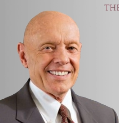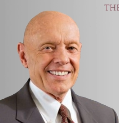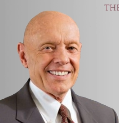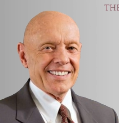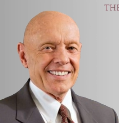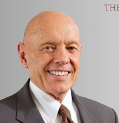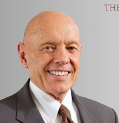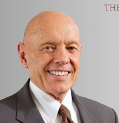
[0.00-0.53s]

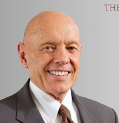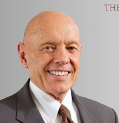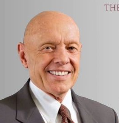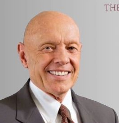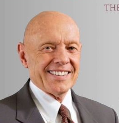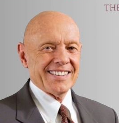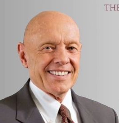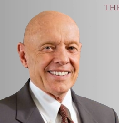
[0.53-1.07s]

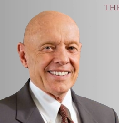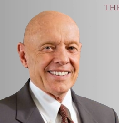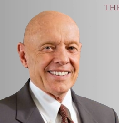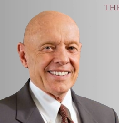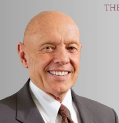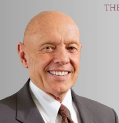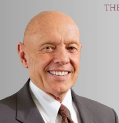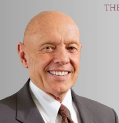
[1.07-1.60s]

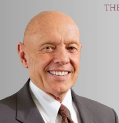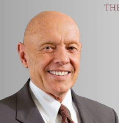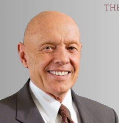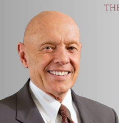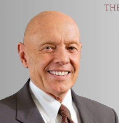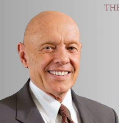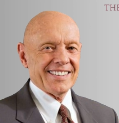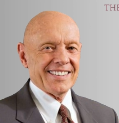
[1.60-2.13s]

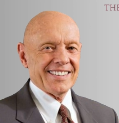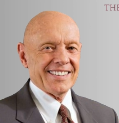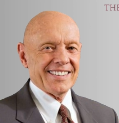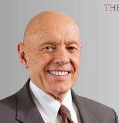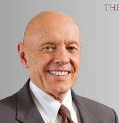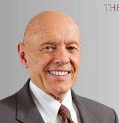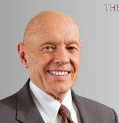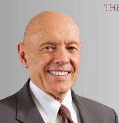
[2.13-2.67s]

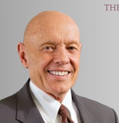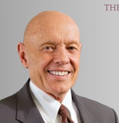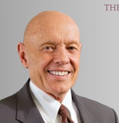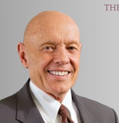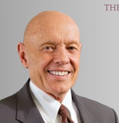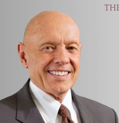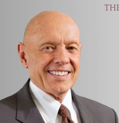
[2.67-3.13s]
[no speech]